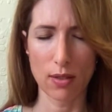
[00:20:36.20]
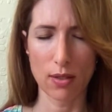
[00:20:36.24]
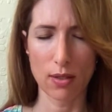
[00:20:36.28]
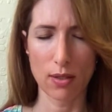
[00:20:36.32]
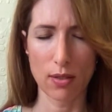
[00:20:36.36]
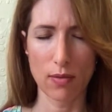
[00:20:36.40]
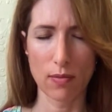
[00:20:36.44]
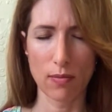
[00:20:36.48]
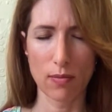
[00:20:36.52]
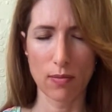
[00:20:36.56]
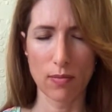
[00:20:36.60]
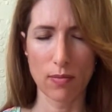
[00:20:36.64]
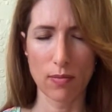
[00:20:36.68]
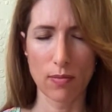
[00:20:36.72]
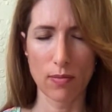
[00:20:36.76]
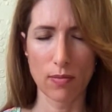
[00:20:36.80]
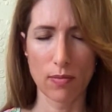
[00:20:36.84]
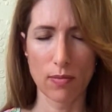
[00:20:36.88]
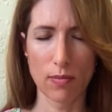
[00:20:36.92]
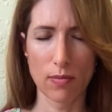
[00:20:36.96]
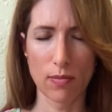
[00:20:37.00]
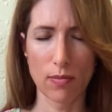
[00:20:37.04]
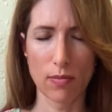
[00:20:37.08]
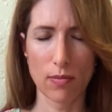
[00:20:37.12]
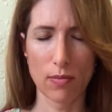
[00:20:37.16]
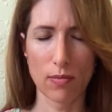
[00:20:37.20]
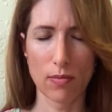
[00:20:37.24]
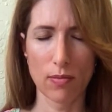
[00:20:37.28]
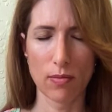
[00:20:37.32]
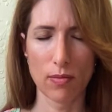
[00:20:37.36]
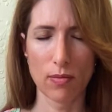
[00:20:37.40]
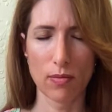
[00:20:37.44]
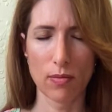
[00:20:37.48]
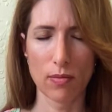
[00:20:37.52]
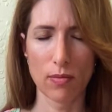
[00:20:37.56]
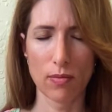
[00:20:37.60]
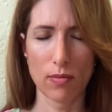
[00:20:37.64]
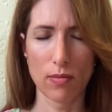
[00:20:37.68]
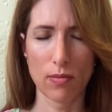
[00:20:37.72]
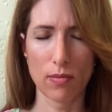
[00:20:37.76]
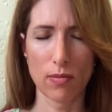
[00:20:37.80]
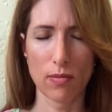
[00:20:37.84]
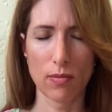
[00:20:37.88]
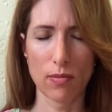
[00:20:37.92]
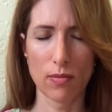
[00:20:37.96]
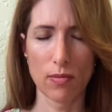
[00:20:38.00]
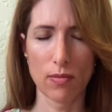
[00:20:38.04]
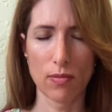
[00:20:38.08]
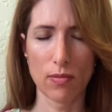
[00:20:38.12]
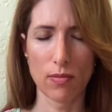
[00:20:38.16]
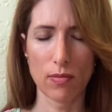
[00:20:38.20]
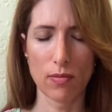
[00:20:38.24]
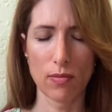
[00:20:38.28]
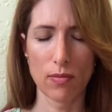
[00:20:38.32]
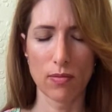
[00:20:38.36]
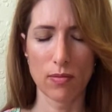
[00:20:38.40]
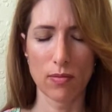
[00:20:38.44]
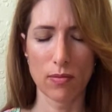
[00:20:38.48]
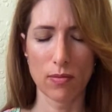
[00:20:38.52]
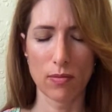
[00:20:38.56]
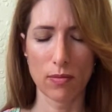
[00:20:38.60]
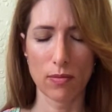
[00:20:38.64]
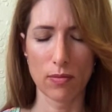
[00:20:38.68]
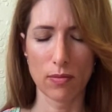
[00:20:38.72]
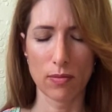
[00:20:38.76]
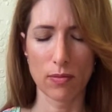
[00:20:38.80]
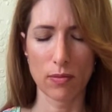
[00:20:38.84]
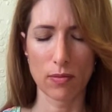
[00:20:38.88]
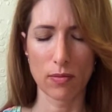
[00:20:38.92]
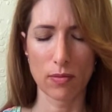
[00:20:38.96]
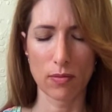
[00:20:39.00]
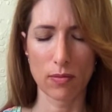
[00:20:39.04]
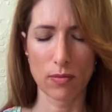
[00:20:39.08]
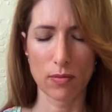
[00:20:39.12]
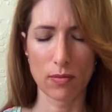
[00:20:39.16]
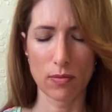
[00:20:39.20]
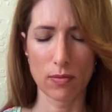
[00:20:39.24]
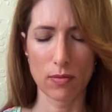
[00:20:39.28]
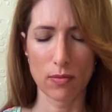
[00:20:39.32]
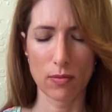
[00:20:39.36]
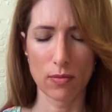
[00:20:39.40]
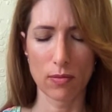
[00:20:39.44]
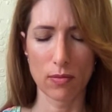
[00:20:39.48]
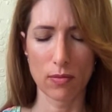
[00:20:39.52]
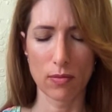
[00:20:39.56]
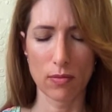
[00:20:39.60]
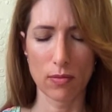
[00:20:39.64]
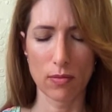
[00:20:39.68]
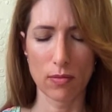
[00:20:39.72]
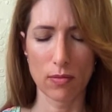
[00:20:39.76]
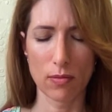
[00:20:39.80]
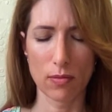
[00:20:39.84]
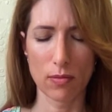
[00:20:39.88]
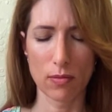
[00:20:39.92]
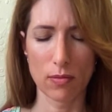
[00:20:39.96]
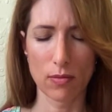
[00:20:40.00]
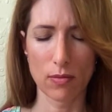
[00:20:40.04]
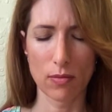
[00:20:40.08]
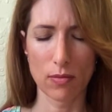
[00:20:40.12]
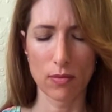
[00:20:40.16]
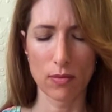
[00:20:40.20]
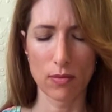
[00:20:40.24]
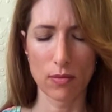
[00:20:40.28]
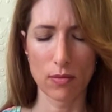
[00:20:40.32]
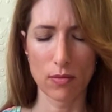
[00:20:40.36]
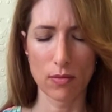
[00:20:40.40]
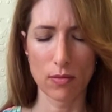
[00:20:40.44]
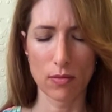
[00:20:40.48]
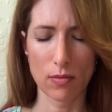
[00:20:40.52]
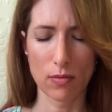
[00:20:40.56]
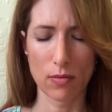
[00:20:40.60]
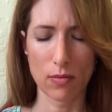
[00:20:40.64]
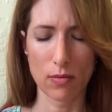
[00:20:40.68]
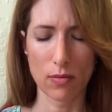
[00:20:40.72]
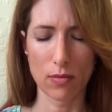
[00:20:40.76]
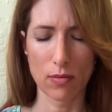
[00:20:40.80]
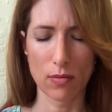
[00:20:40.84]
(no one is talking)